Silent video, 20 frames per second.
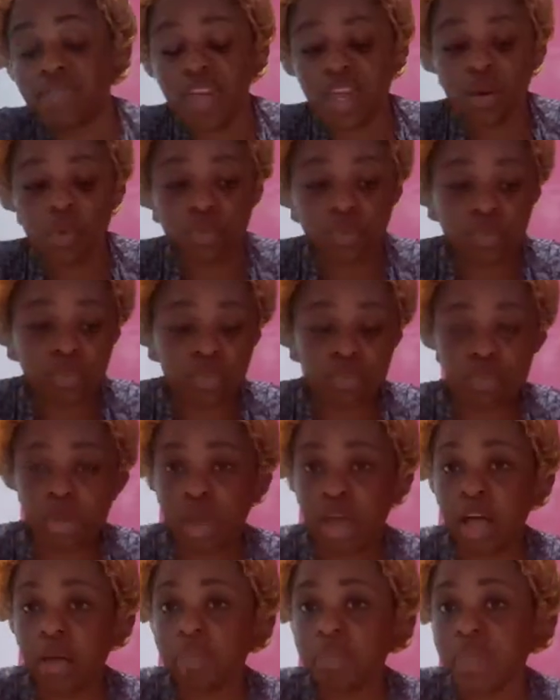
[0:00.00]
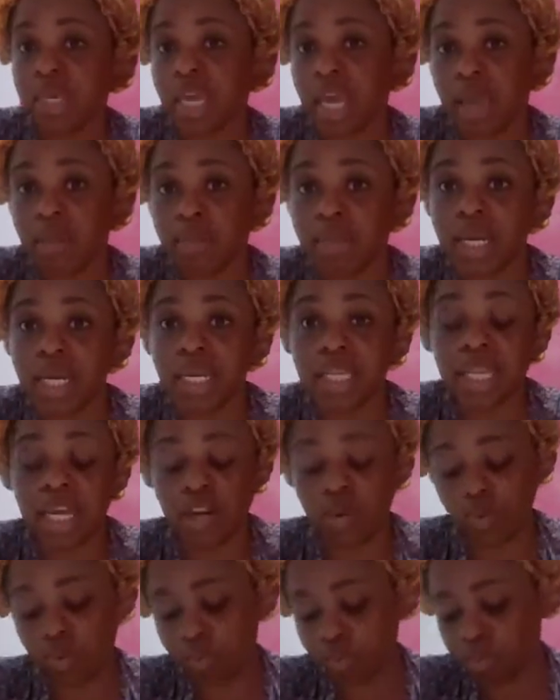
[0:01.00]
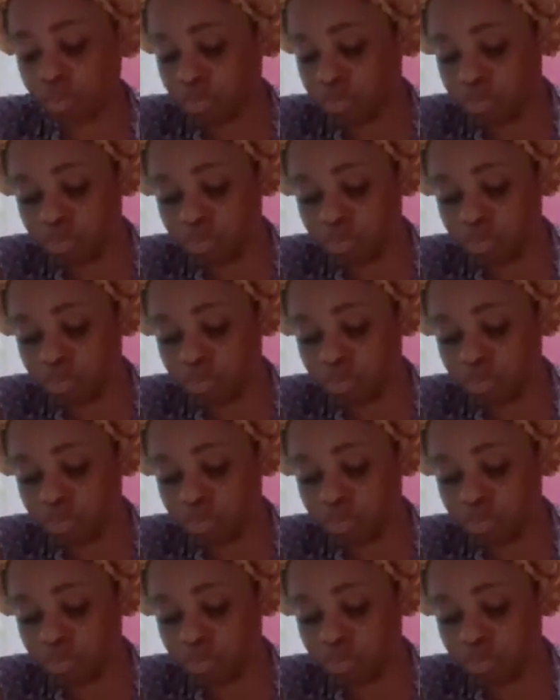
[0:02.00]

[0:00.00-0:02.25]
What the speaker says: They don't help me gain money. They don't